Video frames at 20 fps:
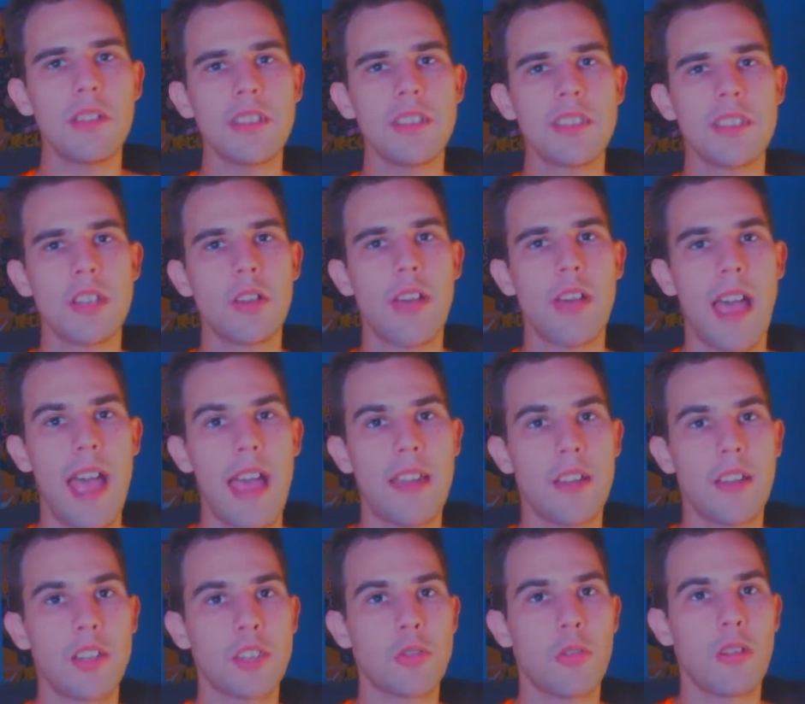still had a
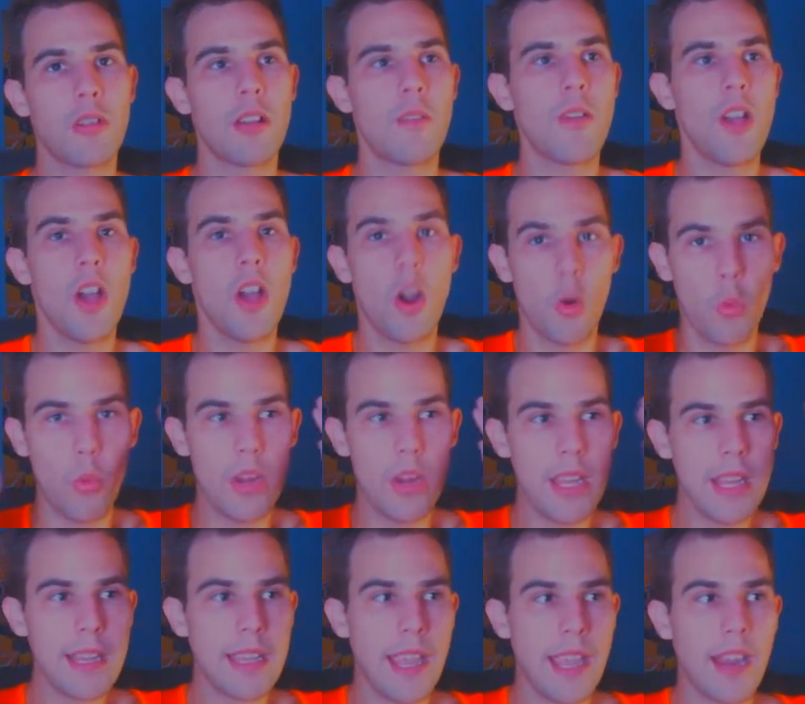sort of
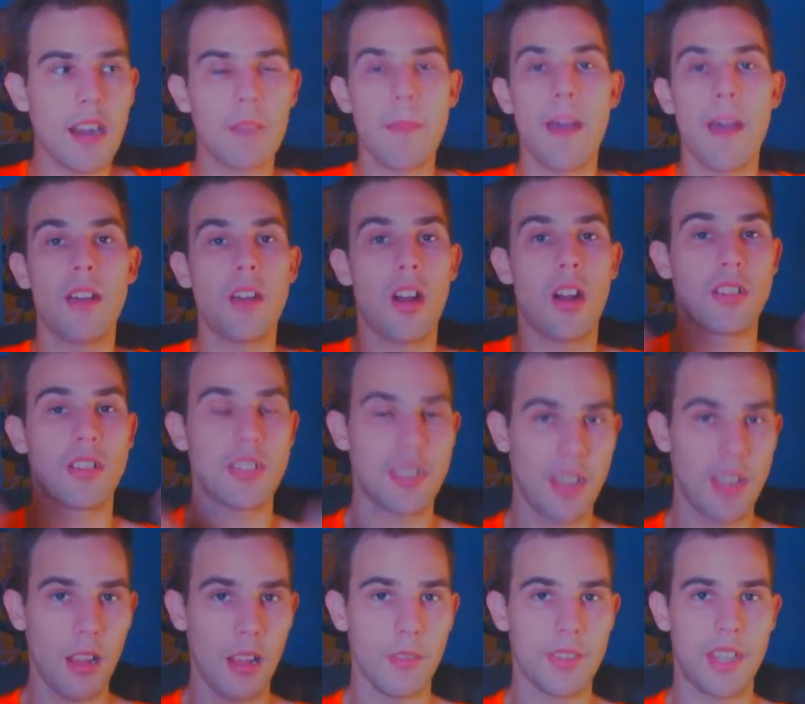we care about
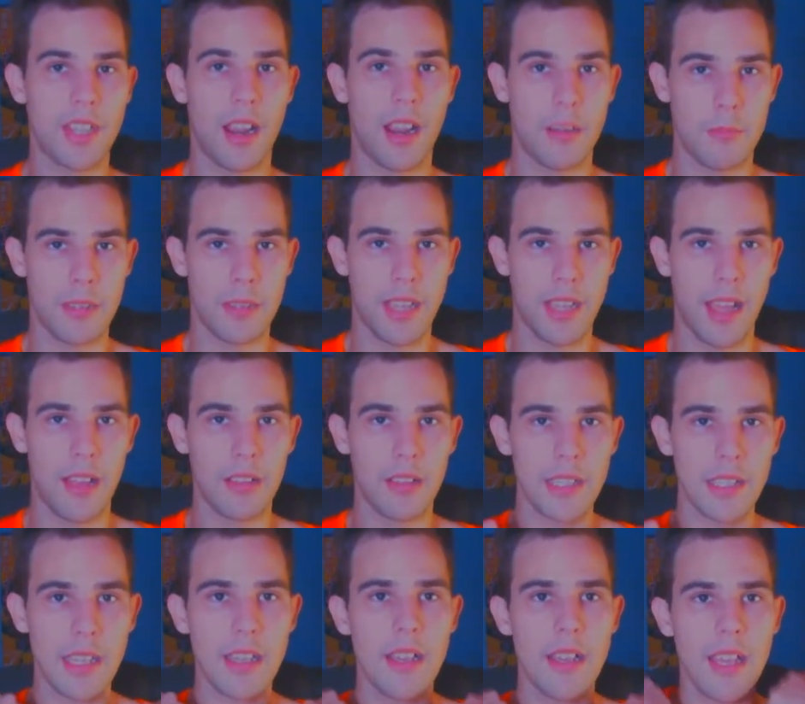ourselves kind of
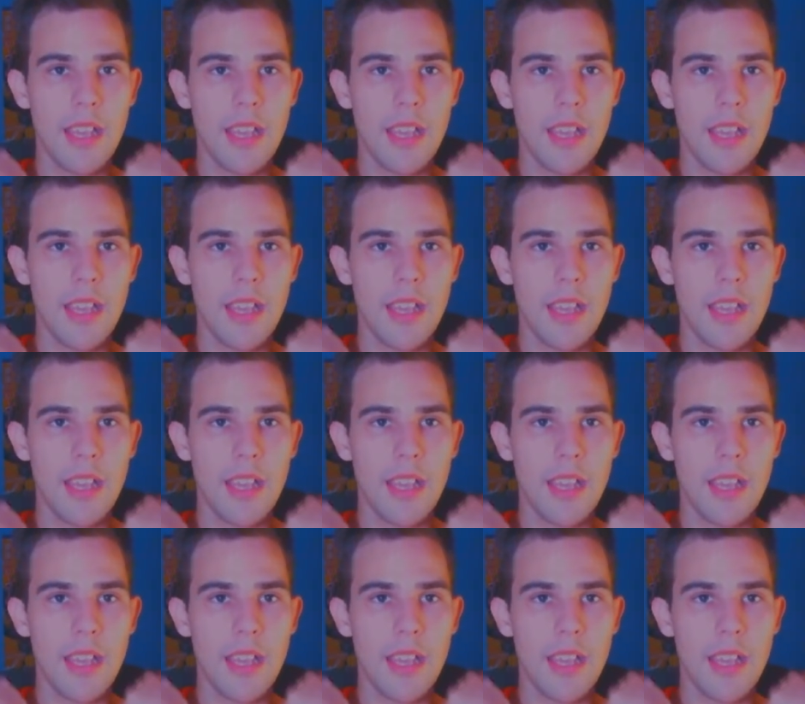mentality.